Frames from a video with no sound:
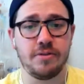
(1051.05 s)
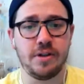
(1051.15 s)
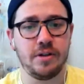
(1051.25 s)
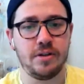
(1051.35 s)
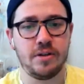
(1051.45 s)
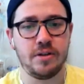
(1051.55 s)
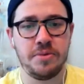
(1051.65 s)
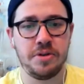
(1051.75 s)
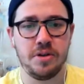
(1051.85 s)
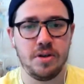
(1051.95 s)
And I
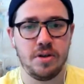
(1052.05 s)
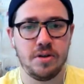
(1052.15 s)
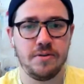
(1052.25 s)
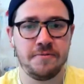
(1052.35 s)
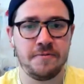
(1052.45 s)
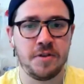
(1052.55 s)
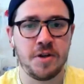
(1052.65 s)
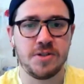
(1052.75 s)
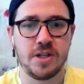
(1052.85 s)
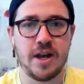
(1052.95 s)
mean,
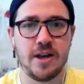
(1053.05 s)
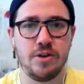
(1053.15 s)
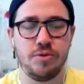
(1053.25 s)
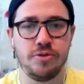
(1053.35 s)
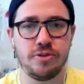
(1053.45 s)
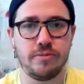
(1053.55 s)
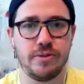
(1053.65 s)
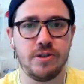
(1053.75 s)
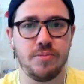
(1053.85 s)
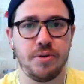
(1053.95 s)
Villar's a guy who usually we
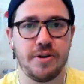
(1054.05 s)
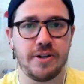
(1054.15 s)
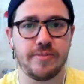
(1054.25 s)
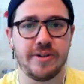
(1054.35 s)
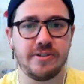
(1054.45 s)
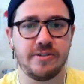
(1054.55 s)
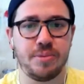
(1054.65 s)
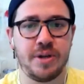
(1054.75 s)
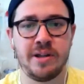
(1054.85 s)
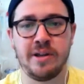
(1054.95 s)
see pretty expensive,
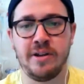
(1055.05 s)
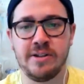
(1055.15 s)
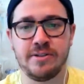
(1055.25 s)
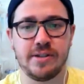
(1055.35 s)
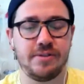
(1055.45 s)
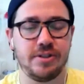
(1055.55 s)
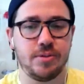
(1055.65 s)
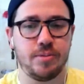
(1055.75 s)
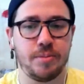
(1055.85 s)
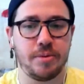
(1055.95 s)
but against lefties
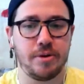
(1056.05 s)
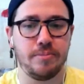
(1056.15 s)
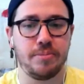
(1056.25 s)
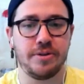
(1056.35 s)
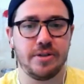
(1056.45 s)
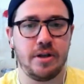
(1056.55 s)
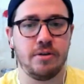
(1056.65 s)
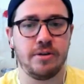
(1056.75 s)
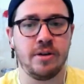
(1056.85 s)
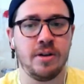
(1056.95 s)
has been pretty, pretty
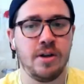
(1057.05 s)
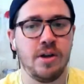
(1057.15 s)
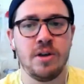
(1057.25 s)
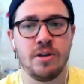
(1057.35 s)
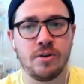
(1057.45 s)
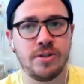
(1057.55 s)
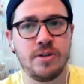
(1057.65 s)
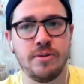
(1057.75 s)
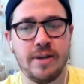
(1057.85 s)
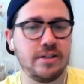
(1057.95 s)
solid. And Garcia
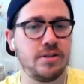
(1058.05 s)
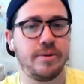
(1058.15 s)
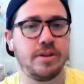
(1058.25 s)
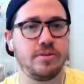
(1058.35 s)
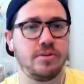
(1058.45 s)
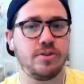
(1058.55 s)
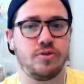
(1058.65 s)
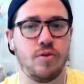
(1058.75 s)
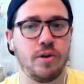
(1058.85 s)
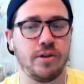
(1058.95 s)
really hasn't been yeah. the
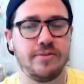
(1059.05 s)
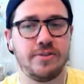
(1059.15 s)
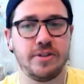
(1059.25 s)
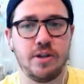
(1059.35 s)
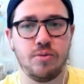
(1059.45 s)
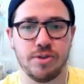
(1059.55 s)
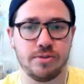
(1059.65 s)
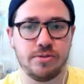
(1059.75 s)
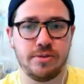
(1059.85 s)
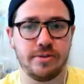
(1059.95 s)
strong lefty that he was
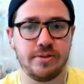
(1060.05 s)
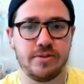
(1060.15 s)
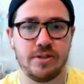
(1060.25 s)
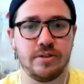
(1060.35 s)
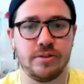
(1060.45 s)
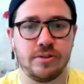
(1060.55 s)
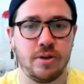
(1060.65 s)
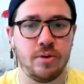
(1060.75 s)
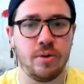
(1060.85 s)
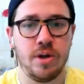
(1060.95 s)
earlier this season.
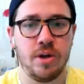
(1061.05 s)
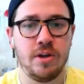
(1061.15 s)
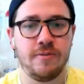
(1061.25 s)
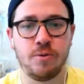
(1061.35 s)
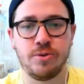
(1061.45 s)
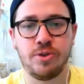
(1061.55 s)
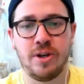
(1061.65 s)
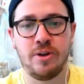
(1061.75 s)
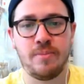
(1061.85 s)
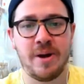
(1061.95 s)
So Four two,
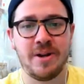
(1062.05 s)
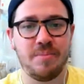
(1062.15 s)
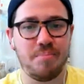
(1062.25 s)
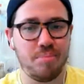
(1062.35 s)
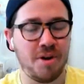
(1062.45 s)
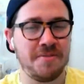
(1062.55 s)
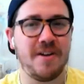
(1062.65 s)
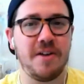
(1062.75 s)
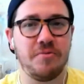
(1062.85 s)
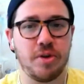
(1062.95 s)
I don't mind. Braun at
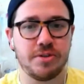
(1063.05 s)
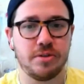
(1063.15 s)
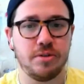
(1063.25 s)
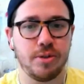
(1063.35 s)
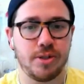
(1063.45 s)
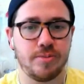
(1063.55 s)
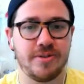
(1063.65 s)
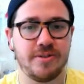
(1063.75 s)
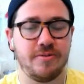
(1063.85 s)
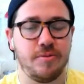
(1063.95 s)
five one's a little
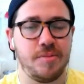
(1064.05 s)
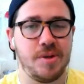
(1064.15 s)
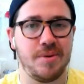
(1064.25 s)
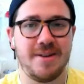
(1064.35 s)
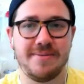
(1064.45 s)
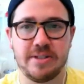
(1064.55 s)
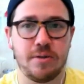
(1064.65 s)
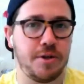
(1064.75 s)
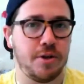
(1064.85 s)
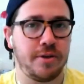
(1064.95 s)
expensive for me, but obviously
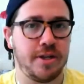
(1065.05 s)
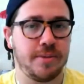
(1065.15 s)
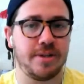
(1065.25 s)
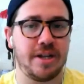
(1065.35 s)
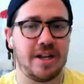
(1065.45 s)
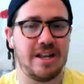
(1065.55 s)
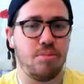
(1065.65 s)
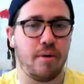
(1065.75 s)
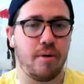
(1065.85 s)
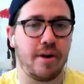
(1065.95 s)
we know the upside.
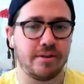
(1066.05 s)
Yeah,